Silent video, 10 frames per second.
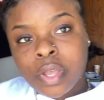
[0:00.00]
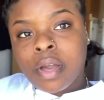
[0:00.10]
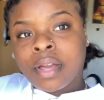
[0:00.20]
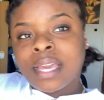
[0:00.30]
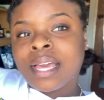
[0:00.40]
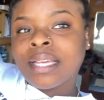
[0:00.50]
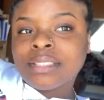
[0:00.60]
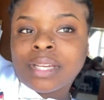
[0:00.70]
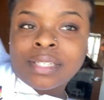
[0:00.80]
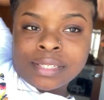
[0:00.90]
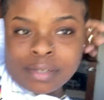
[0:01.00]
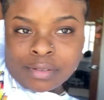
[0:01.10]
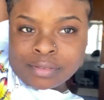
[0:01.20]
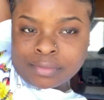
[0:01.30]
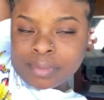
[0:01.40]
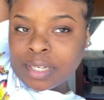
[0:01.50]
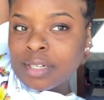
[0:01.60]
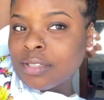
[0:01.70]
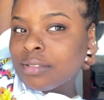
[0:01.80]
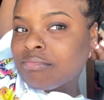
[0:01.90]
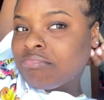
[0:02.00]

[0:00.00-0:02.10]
okay guys so i did oh my hair